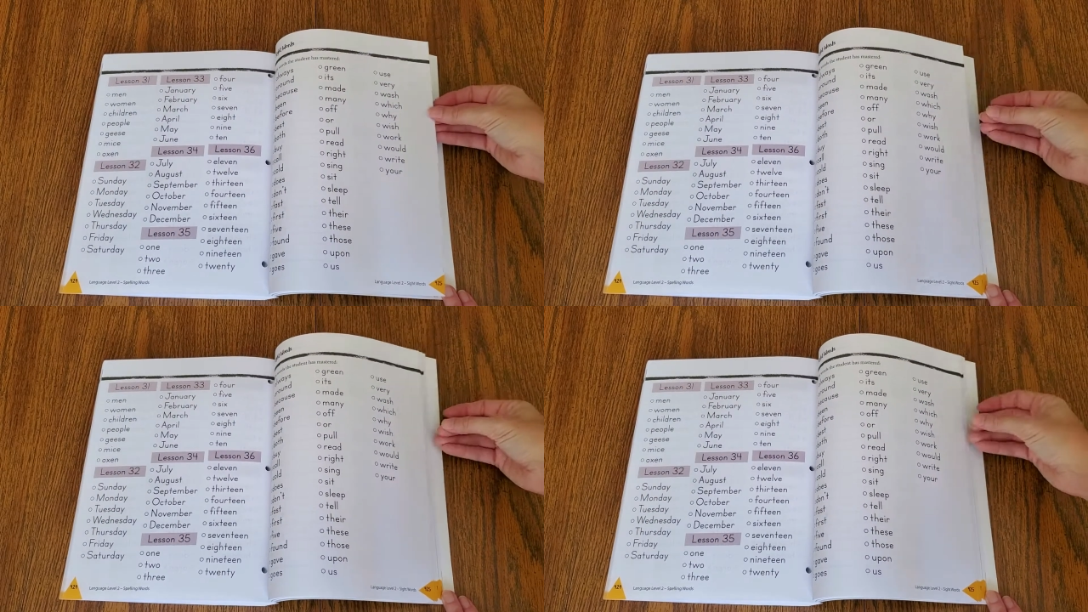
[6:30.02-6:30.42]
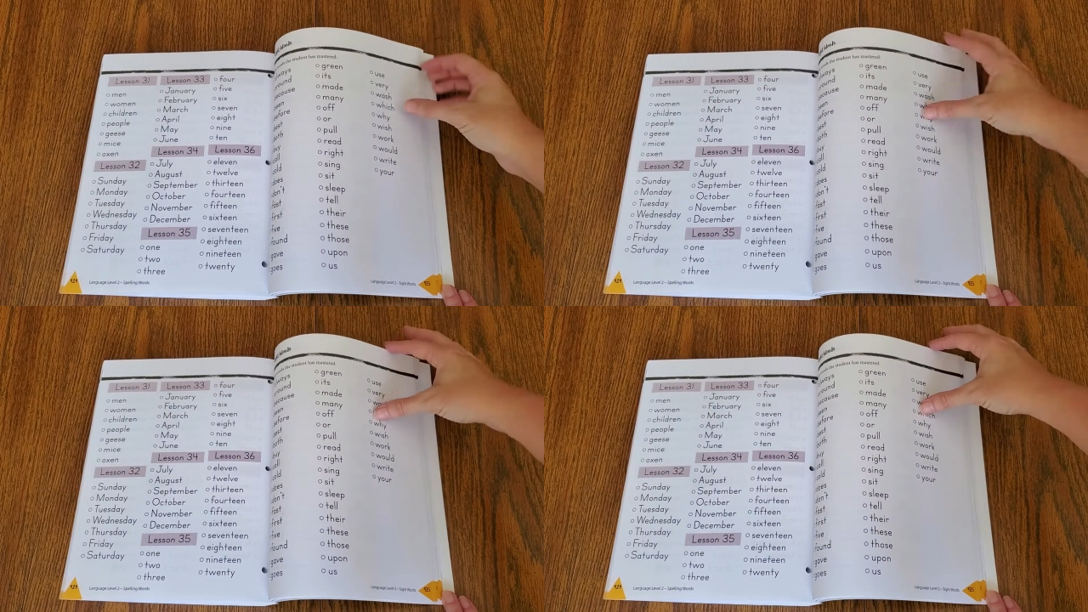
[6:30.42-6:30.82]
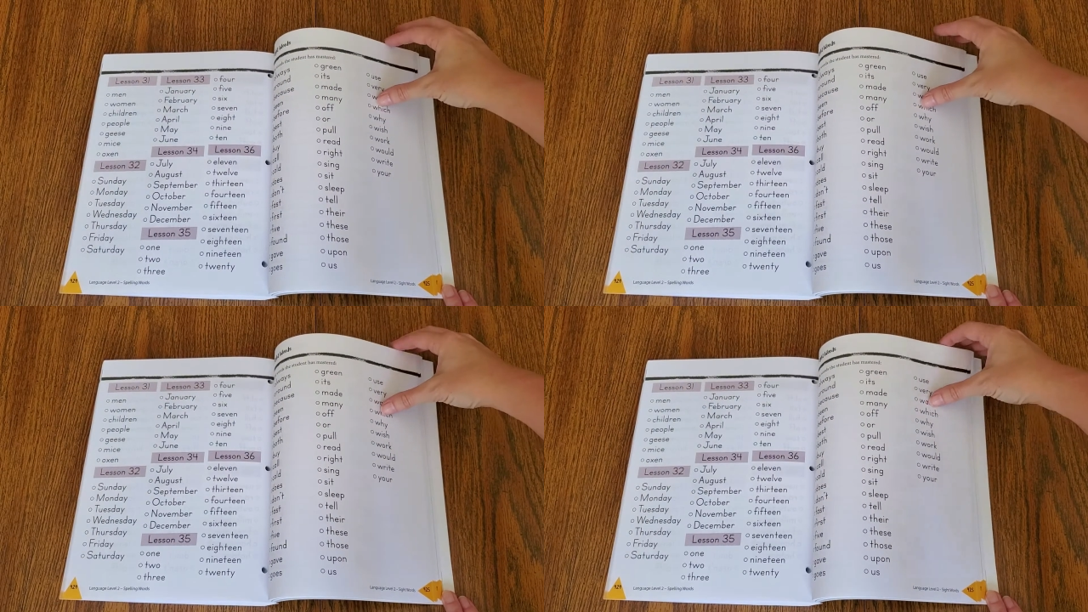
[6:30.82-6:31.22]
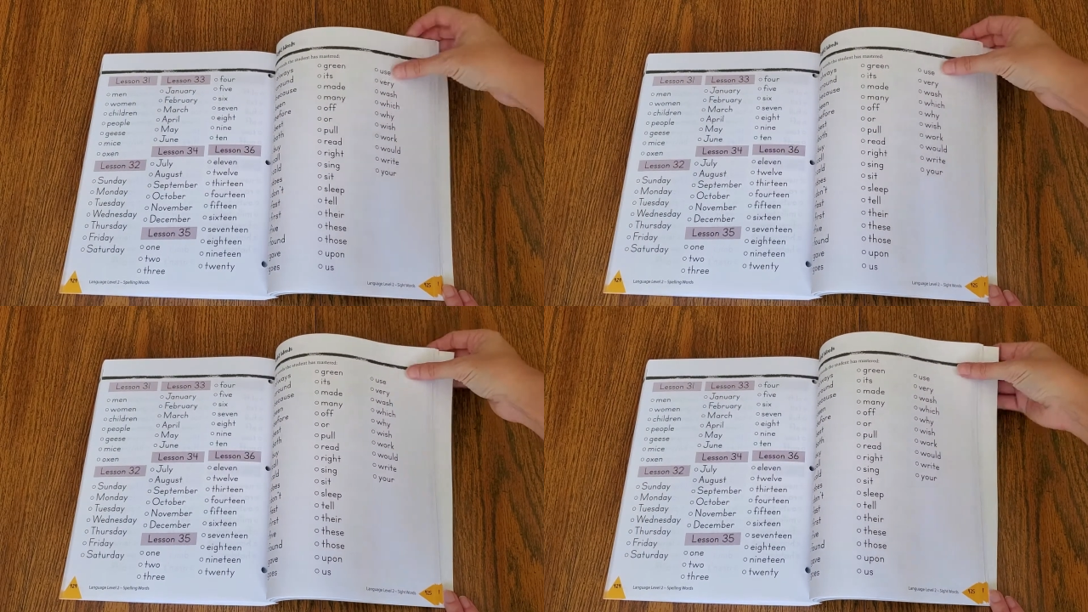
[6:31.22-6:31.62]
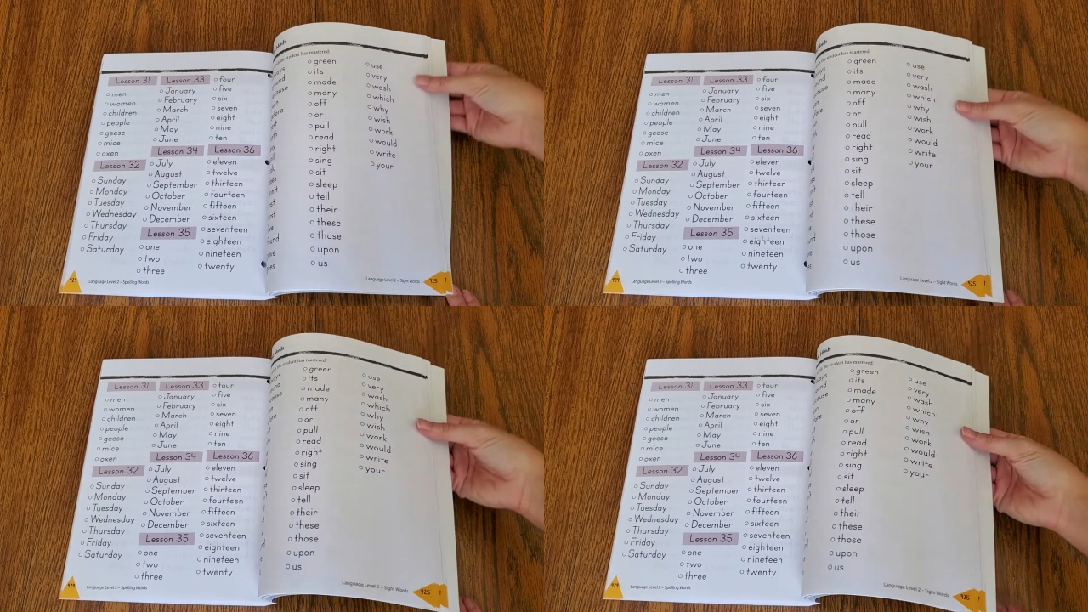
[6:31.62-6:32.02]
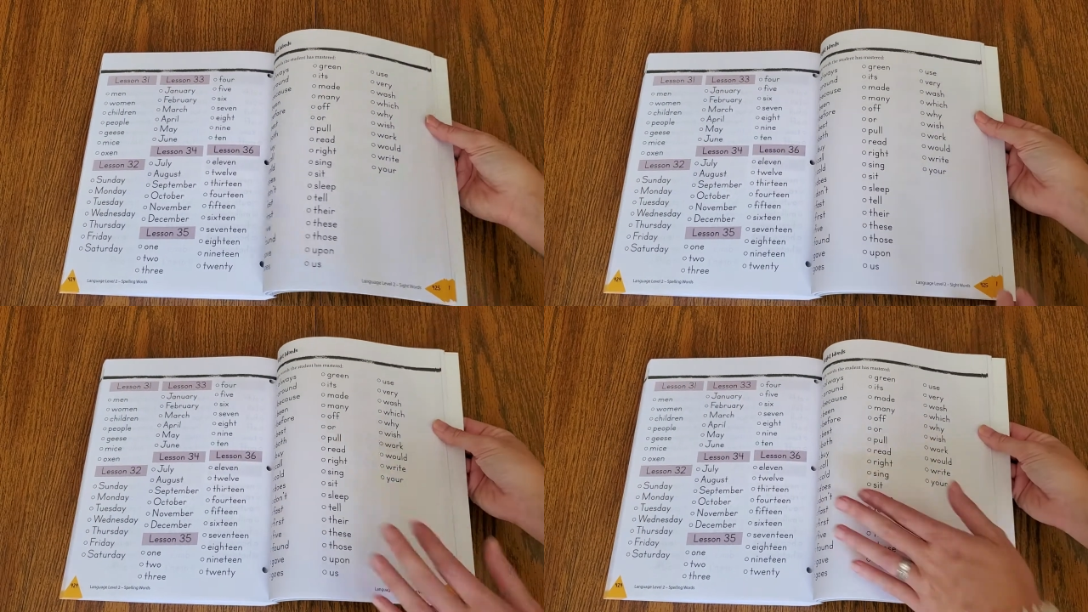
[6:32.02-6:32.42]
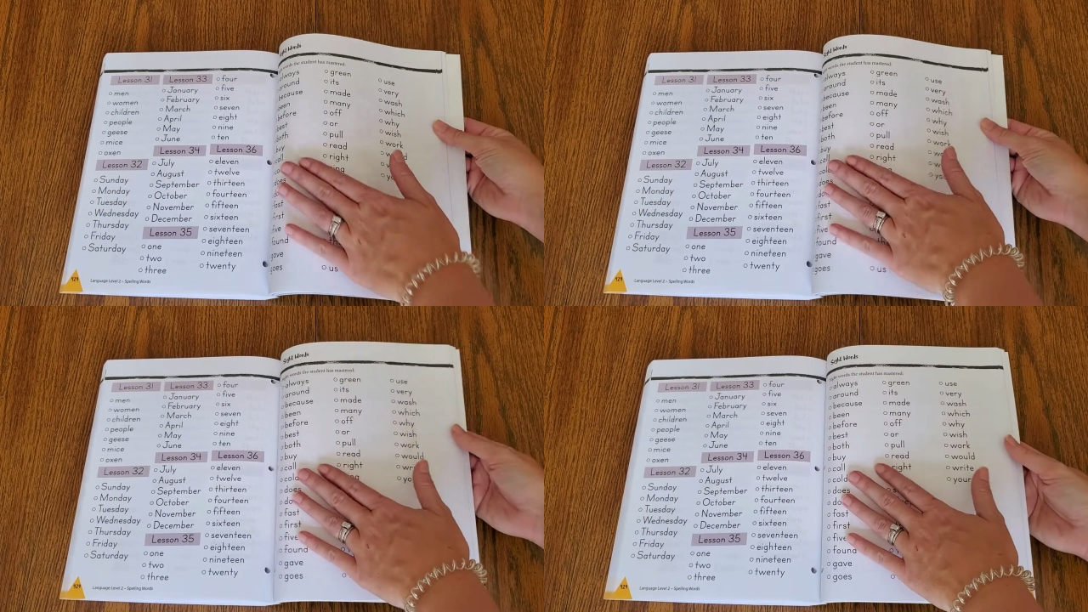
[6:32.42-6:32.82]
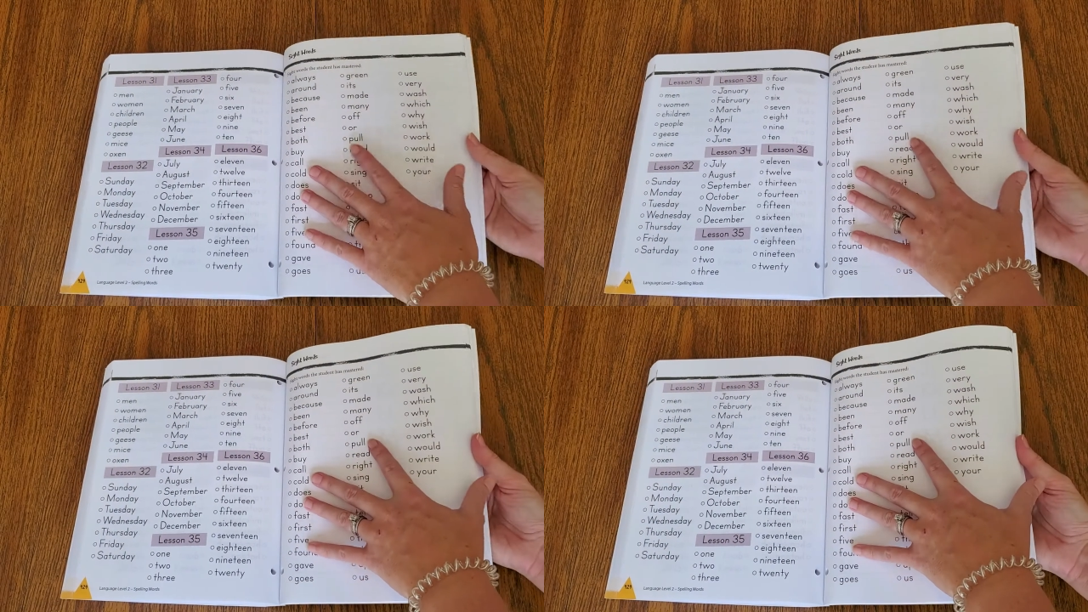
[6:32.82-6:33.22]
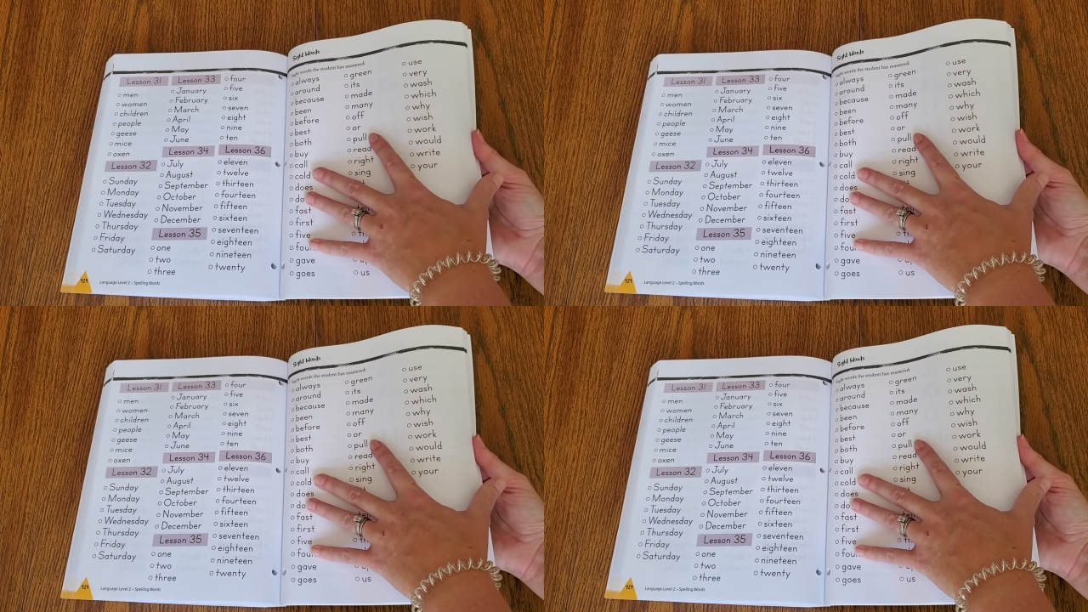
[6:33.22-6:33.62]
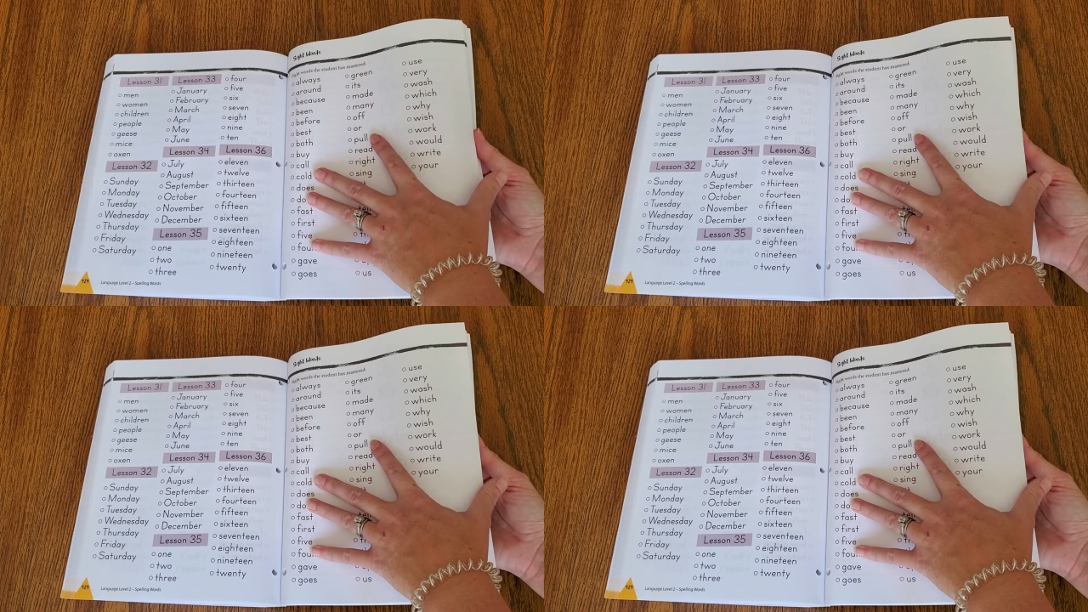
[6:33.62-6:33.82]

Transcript: [unreadable: no face in view]